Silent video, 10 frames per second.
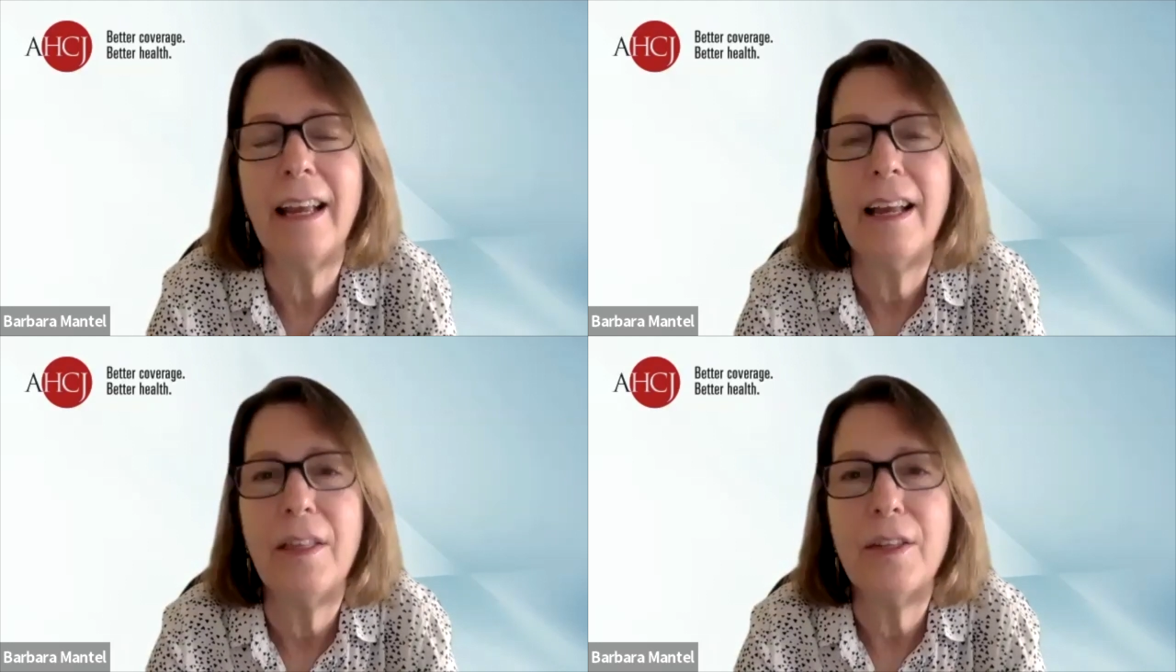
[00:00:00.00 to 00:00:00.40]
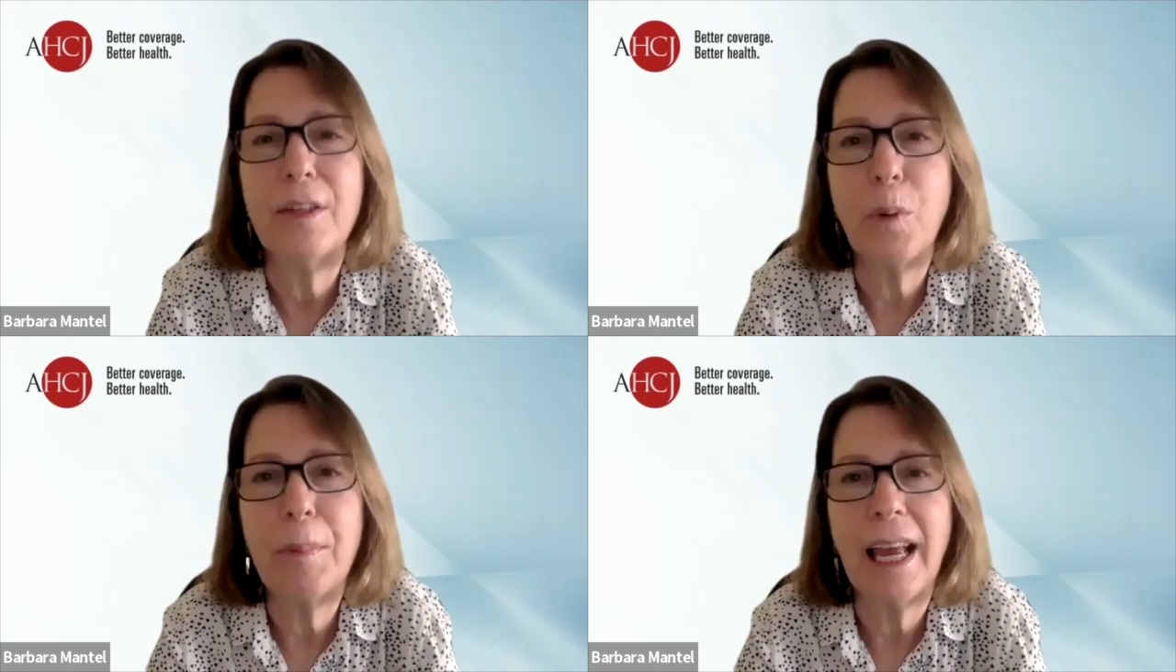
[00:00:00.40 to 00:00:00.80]
This
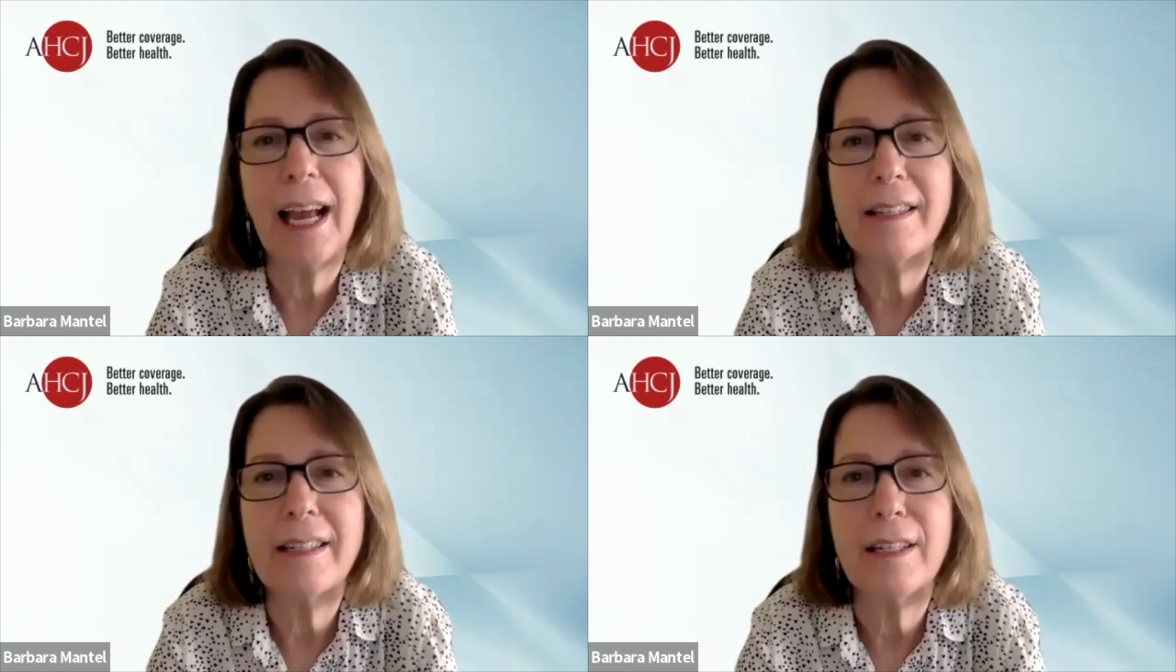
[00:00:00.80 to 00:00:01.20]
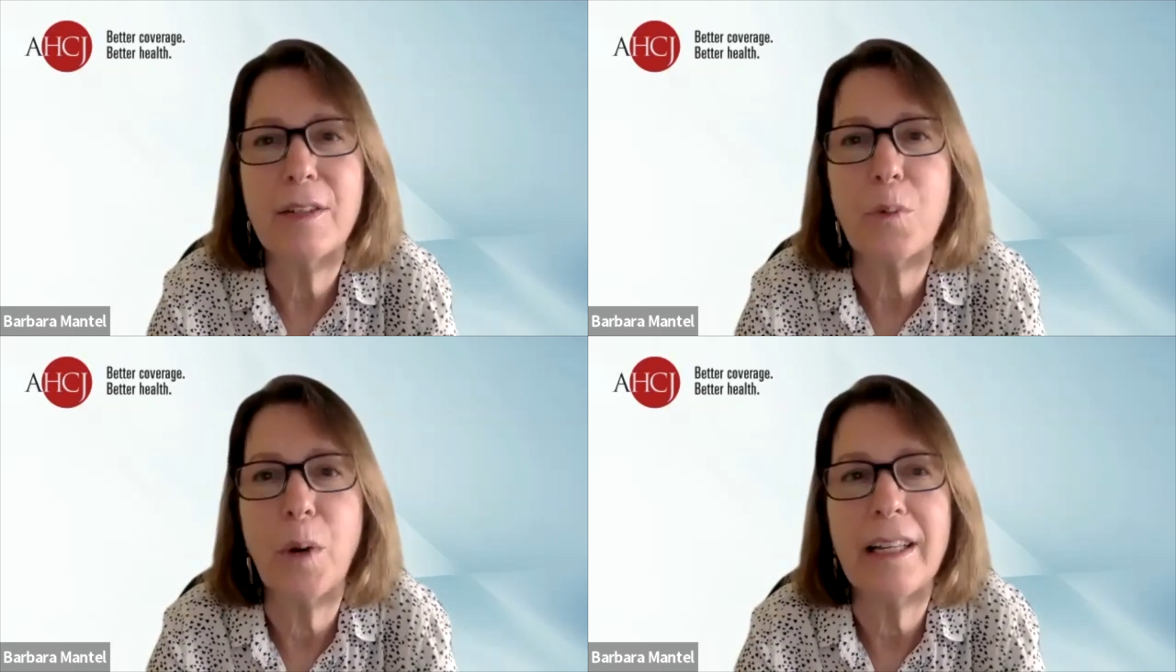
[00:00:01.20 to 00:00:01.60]
webcast
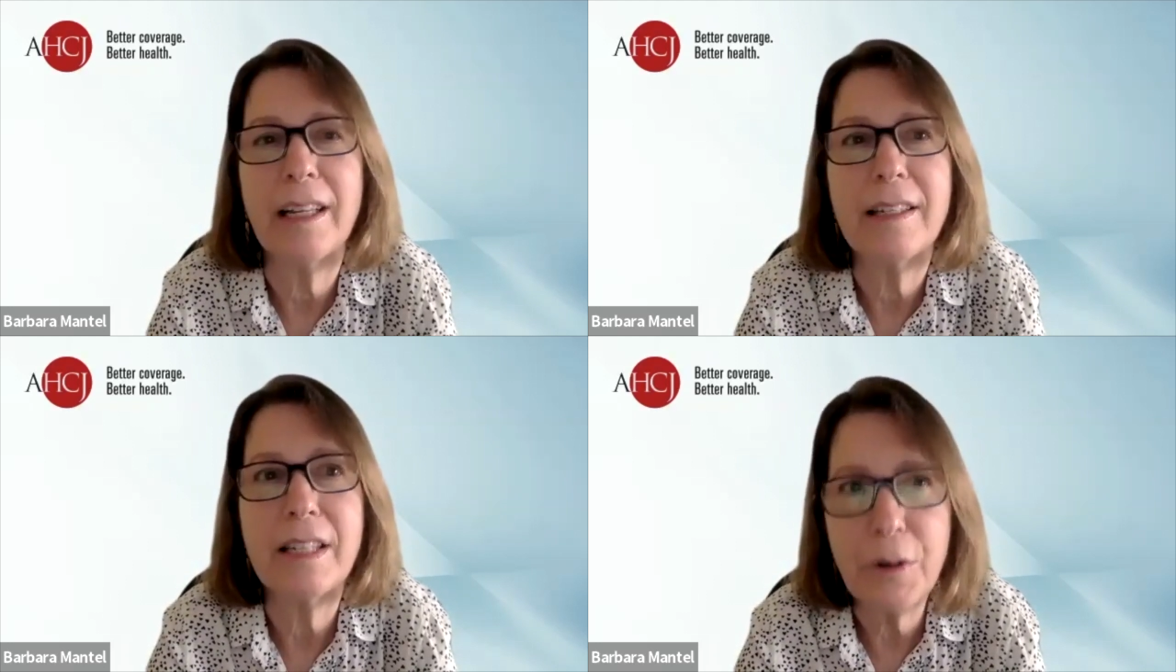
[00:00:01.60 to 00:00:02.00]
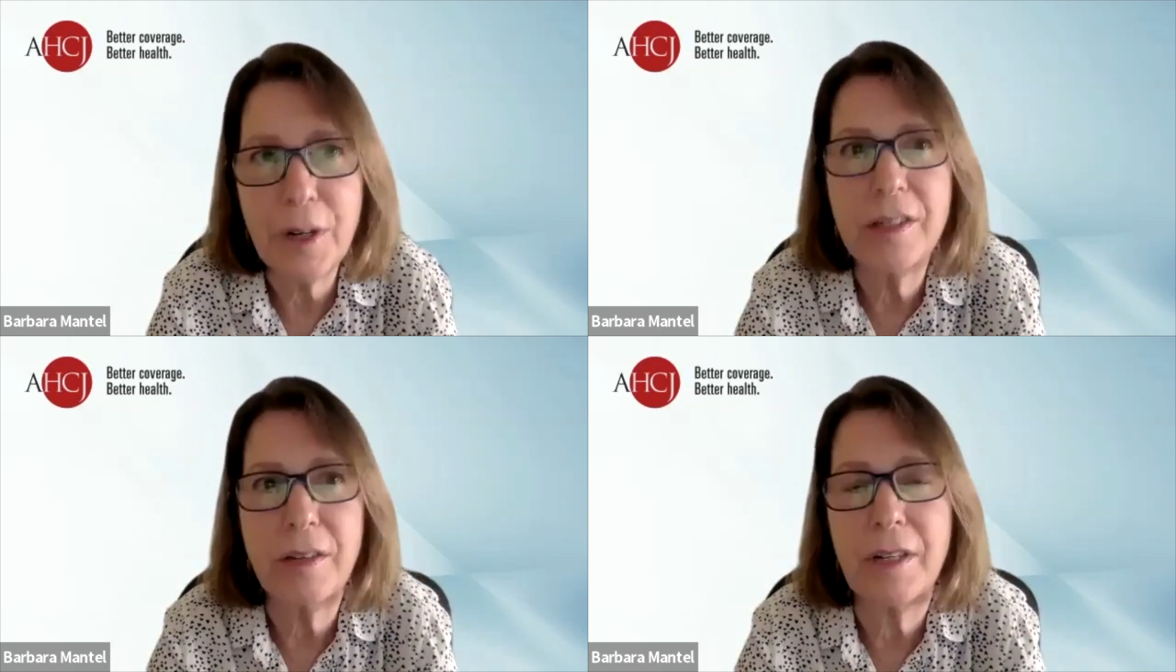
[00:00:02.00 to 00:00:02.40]
is one in a
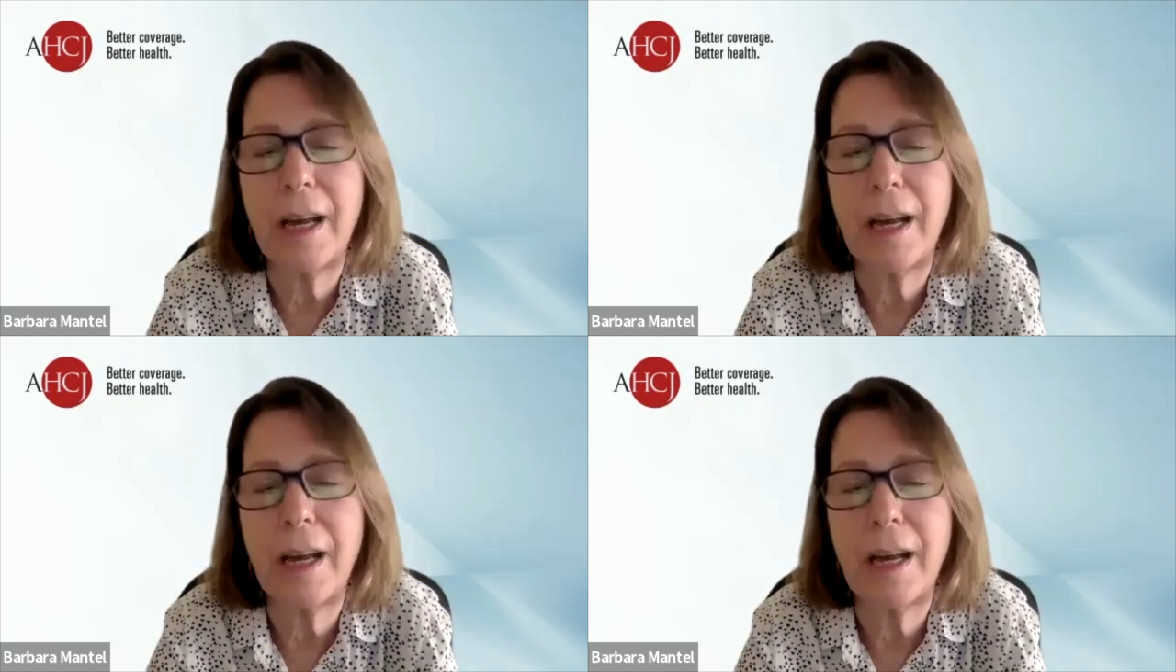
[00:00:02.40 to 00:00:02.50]
series of